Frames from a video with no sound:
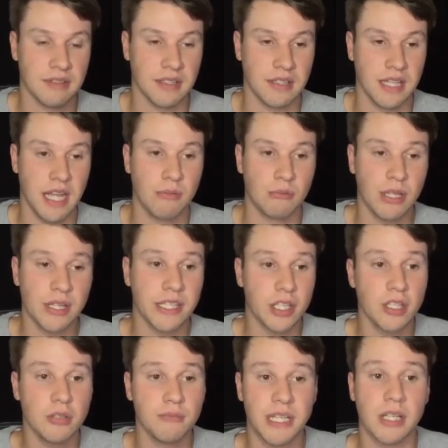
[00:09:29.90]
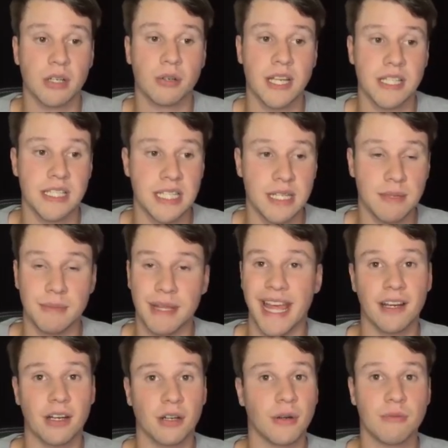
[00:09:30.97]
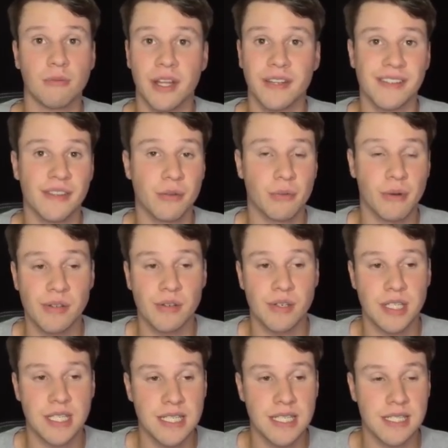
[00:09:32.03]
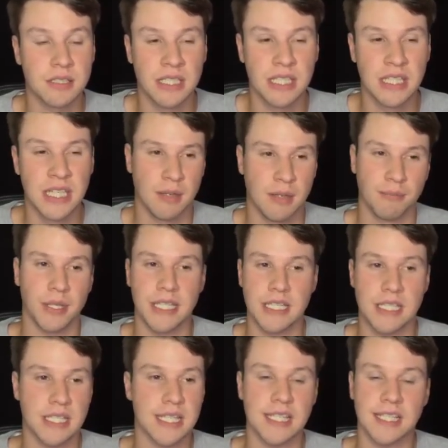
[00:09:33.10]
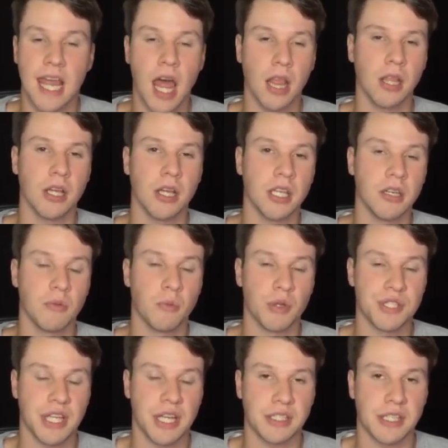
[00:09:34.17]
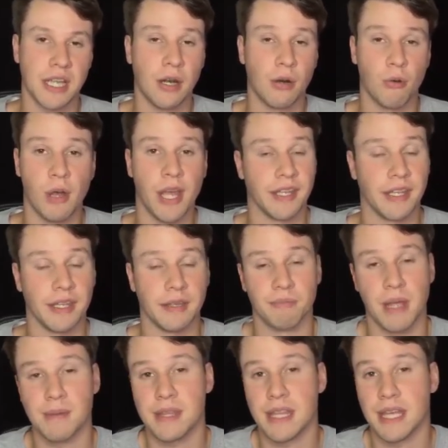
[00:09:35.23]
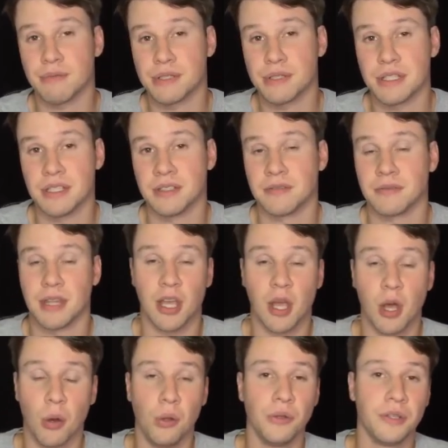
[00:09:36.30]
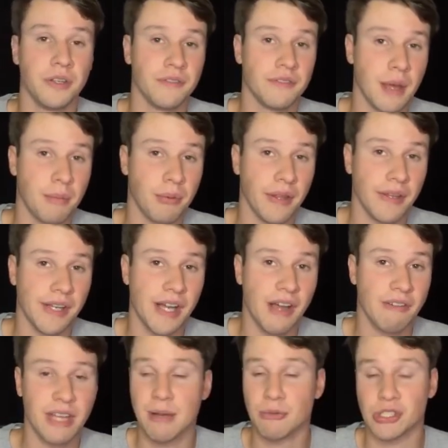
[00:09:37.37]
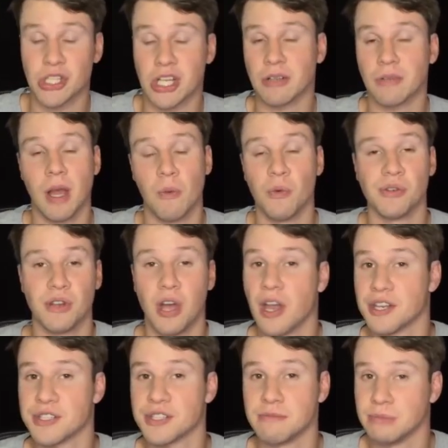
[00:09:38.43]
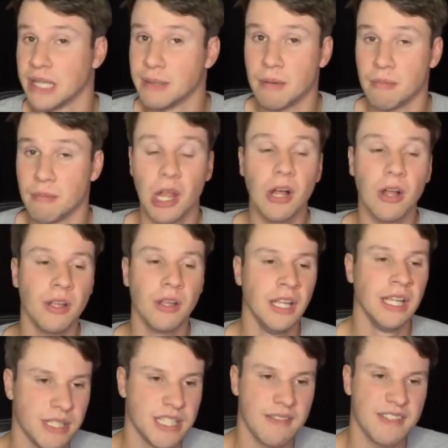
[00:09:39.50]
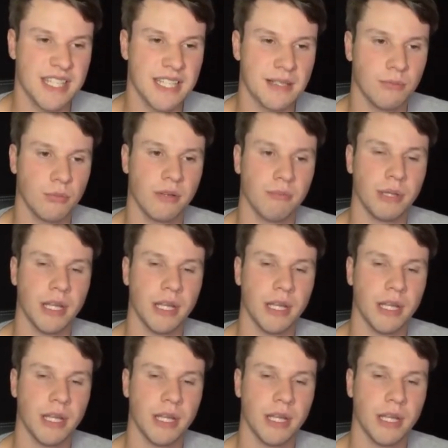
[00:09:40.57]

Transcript: they really could be a great team. They had a great run in the regular season, but they just did not look good once they got to Arrowhead. And maybe that was the cold of that playoff game, which I wouldn't honestly blame them at all. We just haven't seen them win a